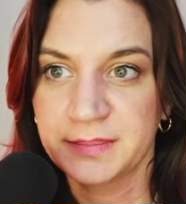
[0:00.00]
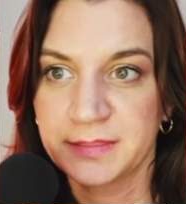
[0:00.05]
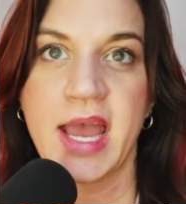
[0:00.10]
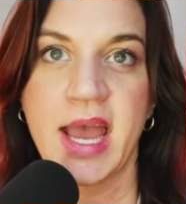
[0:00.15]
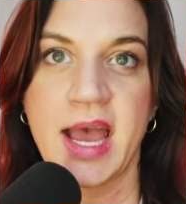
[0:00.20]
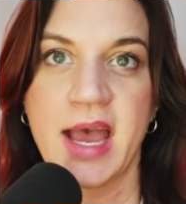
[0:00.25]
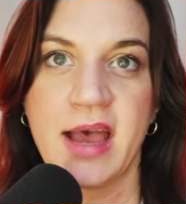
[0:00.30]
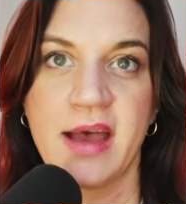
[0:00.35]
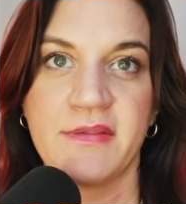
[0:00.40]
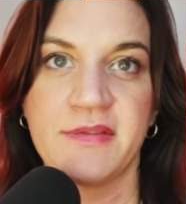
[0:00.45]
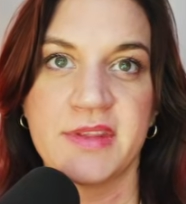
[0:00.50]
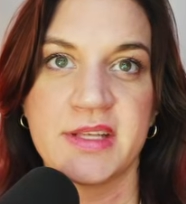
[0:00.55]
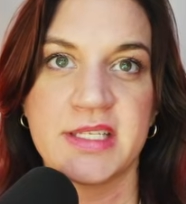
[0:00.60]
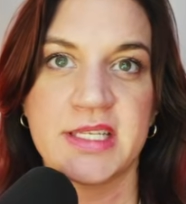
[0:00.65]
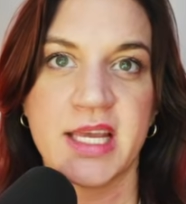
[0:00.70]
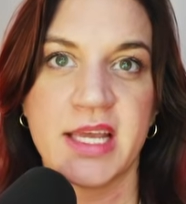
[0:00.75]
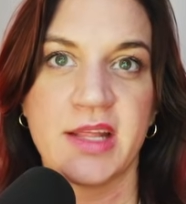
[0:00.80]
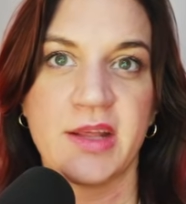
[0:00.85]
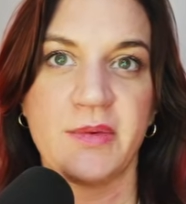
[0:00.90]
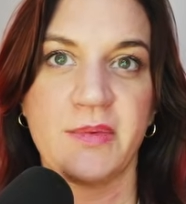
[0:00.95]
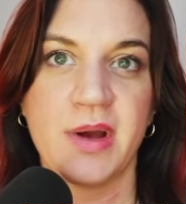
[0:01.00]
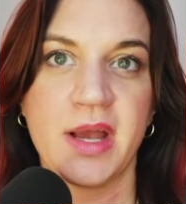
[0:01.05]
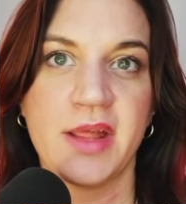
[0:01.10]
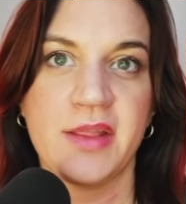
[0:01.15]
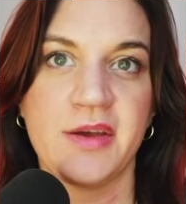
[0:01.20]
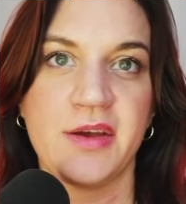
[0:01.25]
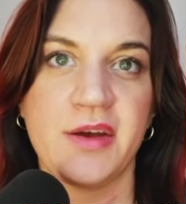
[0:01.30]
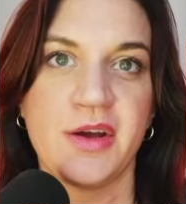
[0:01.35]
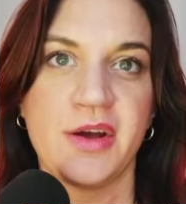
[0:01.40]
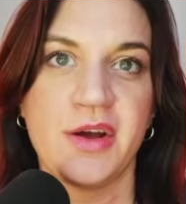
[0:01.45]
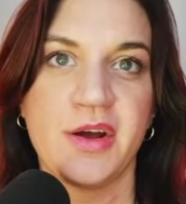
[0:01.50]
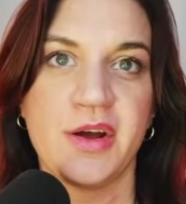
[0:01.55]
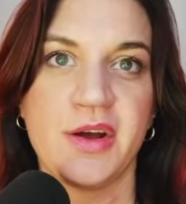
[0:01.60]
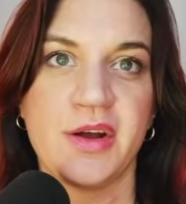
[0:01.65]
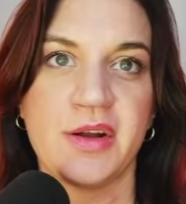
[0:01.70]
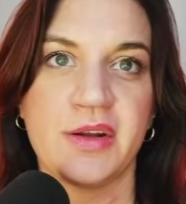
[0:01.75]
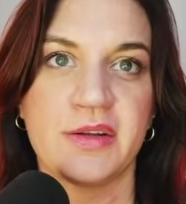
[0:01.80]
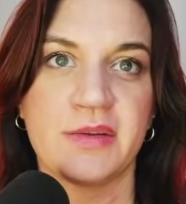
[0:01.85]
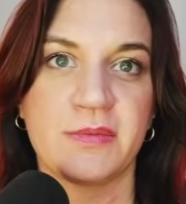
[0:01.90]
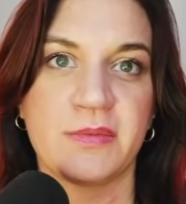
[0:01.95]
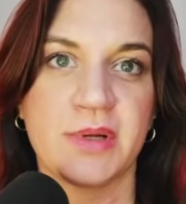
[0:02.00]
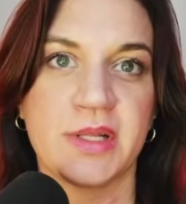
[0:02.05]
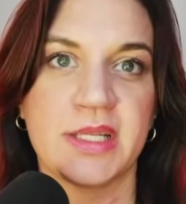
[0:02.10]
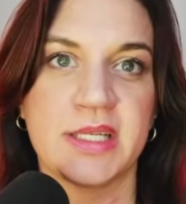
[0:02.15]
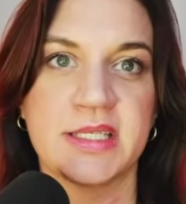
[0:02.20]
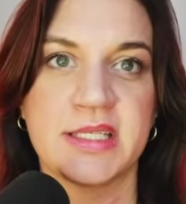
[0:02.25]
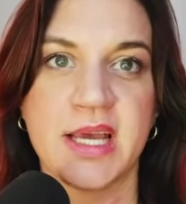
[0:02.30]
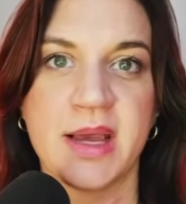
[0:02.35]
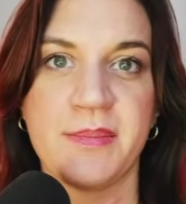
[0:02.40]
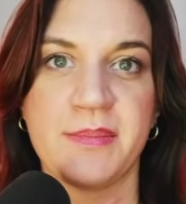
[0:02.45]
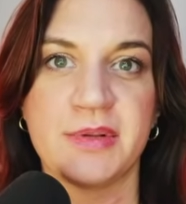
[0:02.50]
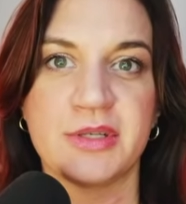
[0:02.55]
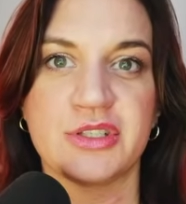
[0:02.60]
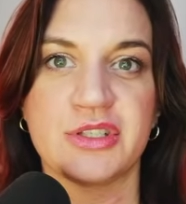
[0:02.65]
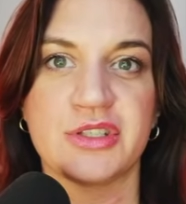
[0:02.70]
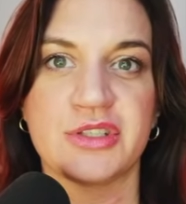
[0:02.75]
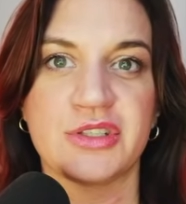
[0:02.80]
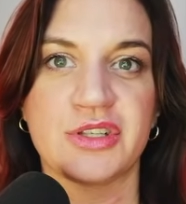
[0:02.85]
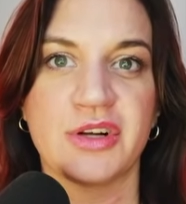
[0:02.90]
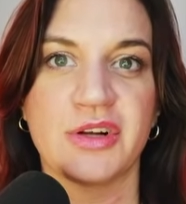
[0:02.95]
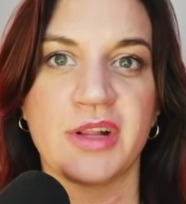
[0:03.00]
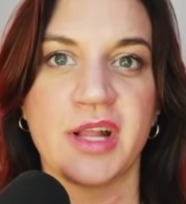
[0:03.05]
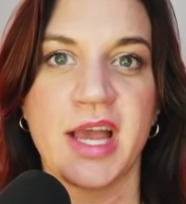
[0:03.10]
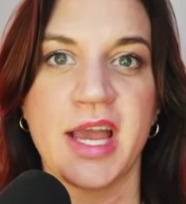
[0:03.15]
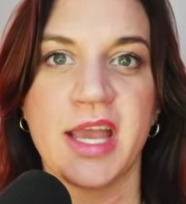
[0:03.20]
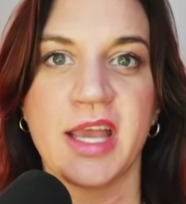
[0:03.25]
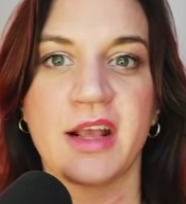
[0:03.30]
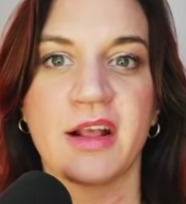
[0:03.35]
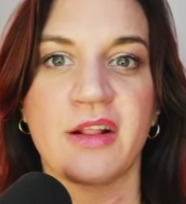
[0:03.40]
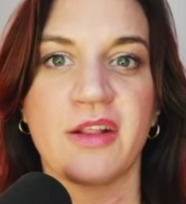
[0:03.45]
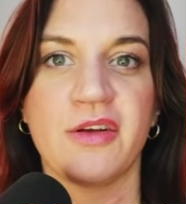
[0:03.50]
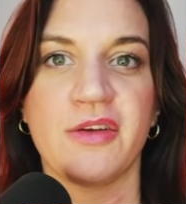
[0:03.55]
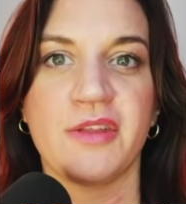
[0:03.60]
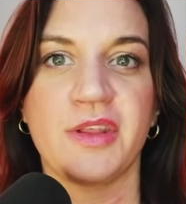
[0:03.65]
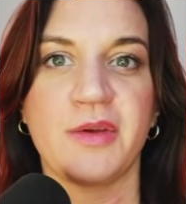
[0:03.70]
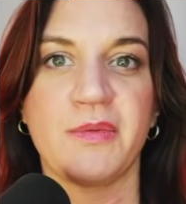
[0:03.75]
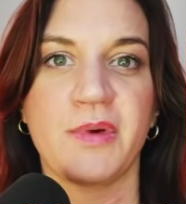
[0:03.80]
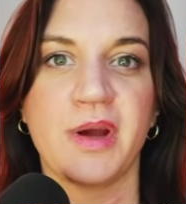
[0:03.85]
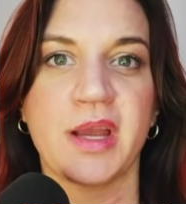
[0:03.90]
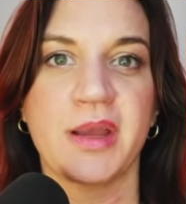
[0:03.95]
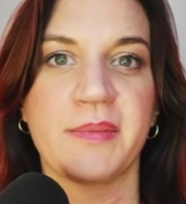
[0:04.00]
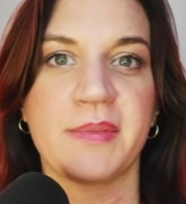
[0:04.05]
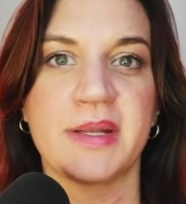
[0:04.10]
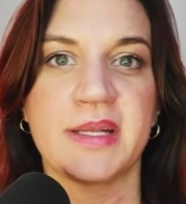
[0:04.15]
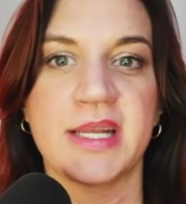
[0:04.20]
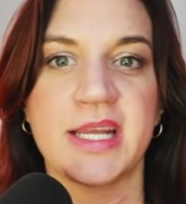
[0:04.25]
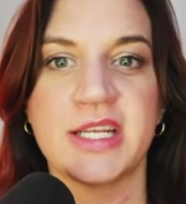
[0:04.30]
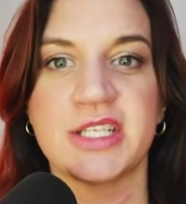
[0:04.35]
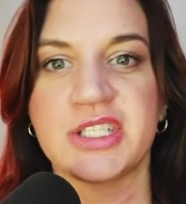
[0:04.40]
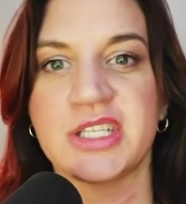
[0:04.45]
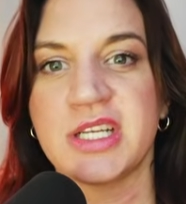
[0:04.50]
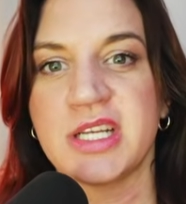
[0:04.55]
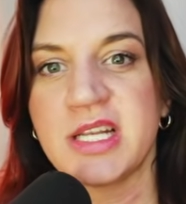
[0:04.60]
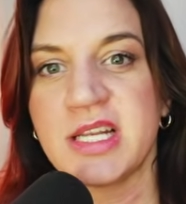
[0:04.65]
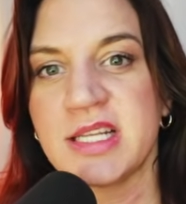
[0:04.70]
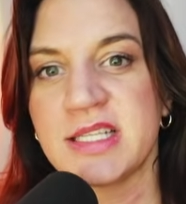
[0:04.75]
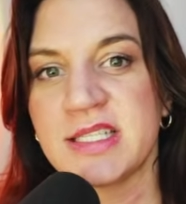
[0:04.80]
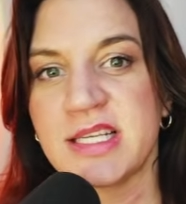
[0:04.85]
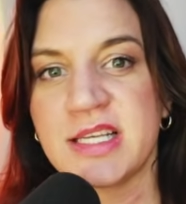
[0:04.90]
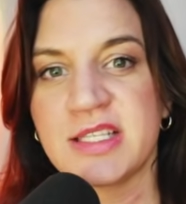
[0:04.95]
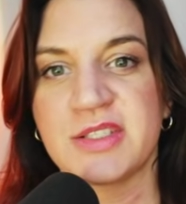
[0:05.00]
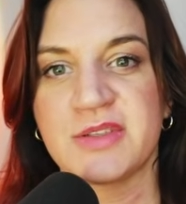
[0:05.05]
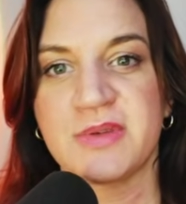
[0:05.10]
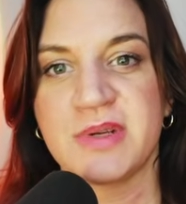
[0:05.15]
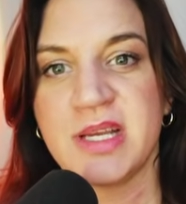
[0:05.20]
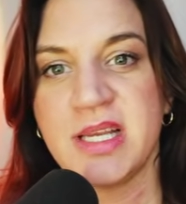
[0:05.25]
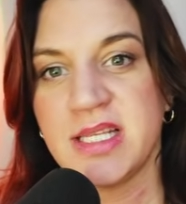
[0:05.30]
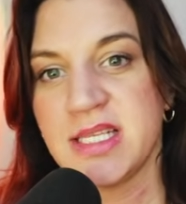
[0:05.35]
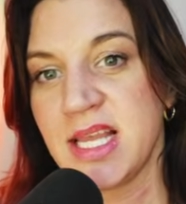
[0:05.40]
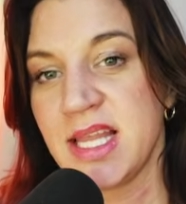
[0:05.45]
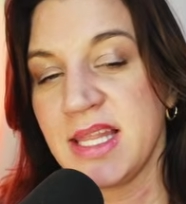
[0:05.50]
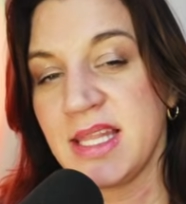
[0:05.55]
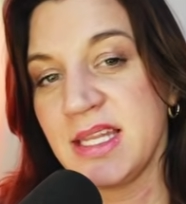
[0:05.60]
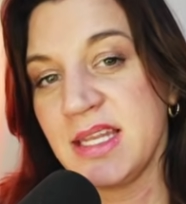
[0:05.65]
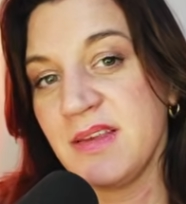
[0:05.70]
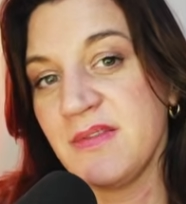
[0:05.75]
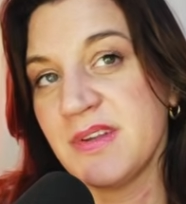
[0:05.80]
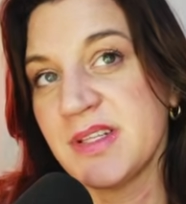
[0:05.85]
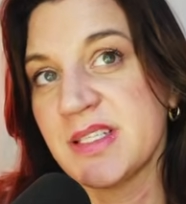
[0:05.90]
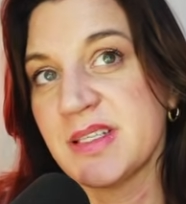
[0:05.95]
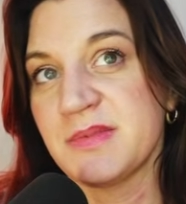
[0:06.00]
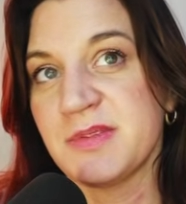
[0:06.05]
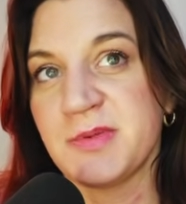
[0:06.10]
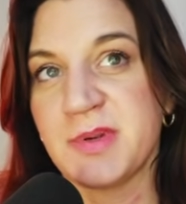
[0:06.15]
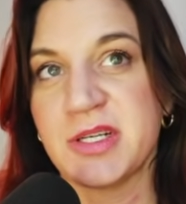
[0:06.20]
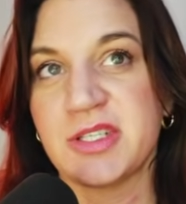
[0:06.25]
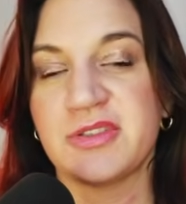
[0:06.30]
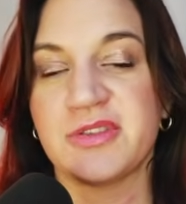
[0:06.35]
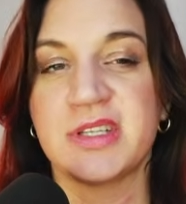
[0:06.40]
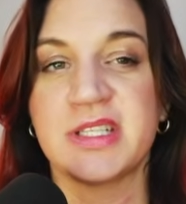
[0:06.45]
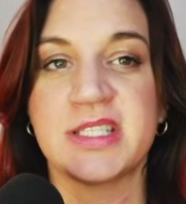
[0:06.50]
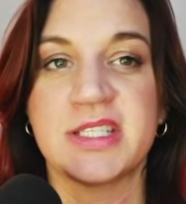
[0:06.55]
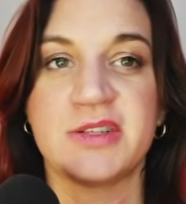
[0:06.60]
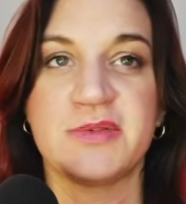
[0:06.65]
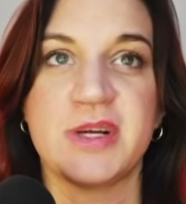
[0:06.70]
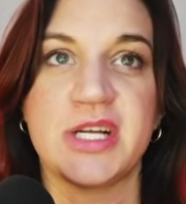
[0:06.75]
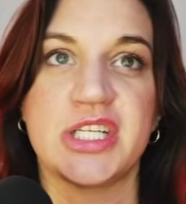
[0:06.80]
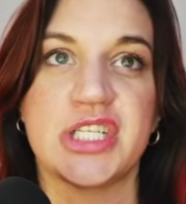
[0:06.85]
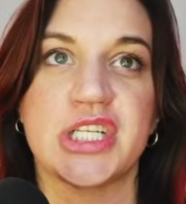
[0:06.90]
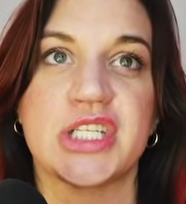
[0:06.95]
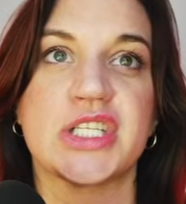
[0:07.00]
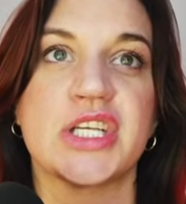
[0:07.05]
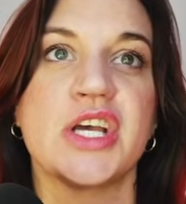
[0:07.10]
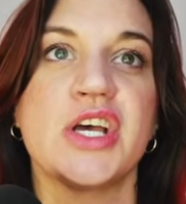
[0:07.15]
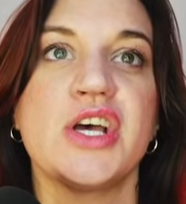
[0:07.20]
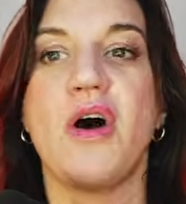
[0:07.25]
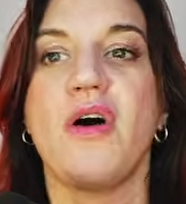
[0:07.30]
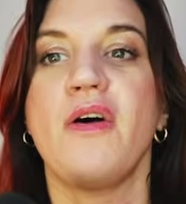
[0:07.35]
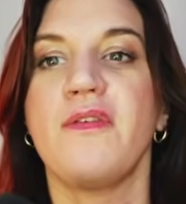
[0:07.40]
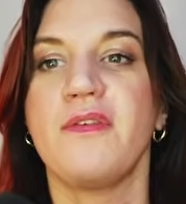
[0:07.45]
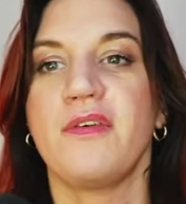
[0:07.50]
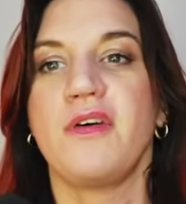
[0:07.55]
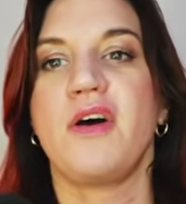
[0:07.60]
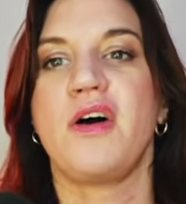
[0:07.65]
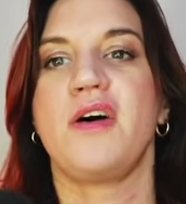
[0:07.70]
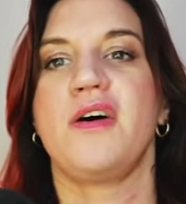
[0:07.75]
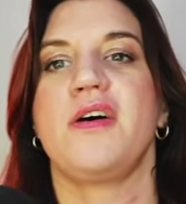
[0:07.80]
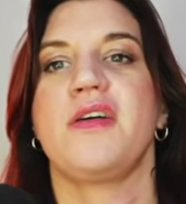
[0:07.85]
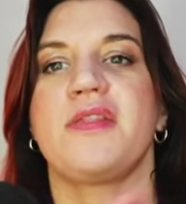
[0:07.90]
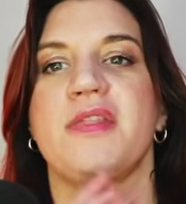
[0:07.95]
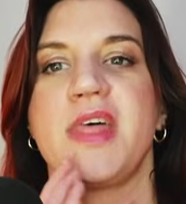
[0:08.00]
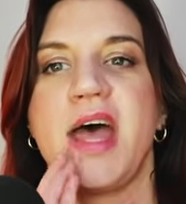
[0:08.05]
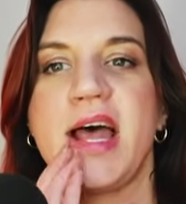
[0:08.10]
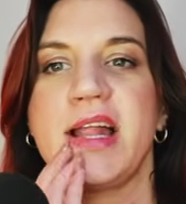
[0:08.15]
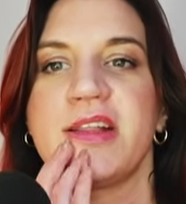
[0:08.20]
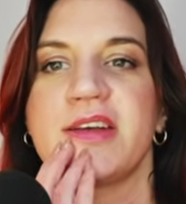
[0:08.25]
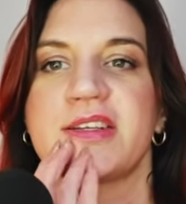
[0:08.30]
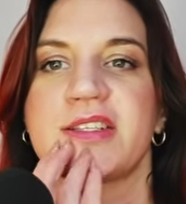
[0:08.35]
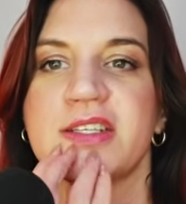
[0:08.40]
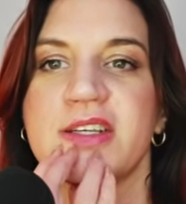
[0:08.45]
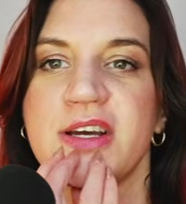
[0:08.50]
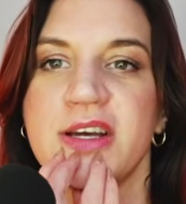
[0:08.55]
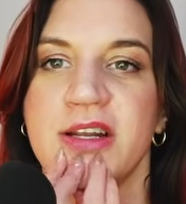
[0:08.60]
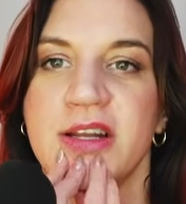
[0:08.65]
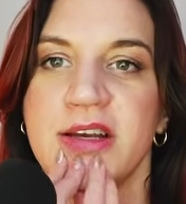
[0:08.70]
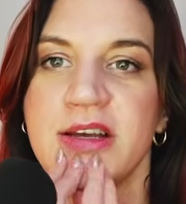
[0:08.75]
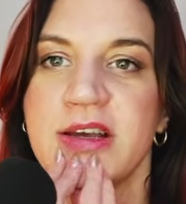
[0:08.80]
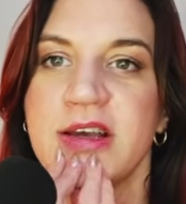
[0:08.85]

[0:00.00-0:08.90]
I have the daily weather, what the temperatures are like, clothing recommendation, accessories, and then even some special considerations. So overall, that looks good.